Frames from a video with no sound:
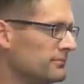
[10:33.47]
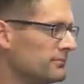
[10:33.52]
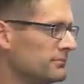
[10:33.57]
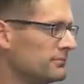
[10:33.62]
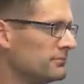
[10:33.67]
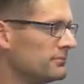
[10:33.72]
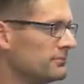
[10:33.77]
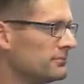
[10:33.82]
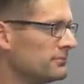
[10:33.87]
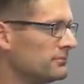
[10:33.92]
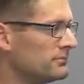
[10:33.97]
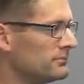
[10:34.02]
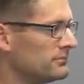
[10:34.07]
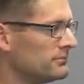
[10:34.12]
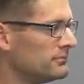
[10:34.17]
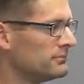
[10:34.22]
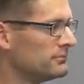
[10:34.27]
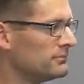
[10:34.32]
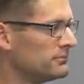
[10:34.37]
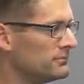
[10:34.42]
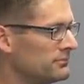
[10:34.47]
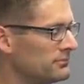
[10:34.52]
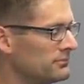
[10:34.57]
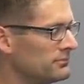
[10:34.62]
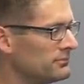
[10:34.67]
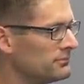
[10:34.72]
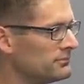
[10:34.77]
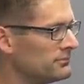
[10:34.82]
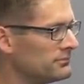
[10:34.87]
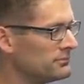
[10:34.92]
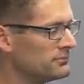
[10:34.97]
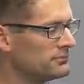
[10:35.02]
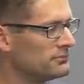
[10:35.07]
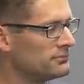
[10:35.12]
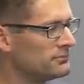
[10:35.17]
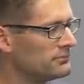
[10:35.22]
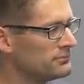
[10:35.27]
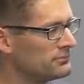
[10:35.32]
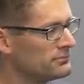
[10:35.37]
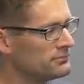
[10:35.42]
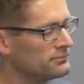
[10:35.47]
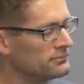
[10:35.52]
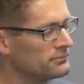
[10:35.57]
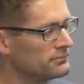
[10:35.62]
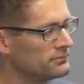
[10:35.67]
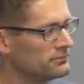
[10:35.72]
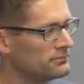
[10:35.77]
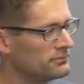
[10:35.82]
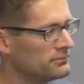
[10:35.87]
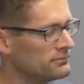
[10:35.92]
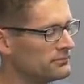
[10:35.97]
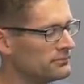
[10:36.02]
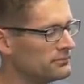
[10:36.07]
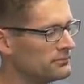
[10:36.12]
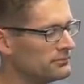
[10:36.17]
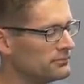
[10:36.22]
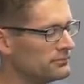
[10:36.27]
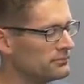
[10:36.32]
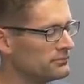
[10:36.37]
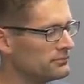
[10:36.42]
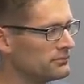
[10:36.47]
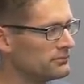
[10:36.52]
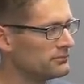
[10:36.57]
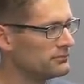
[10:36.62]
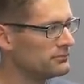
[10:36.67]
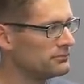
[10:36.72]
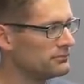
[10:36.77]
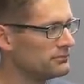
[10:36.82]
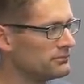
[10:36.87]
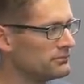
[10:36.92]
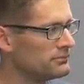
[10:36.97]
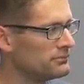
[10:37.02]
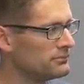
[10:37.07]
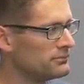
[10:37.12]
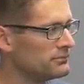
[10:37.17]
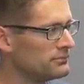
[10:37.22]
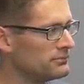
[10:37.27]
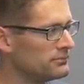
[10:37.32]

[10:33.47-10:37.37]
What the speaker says: [no speech]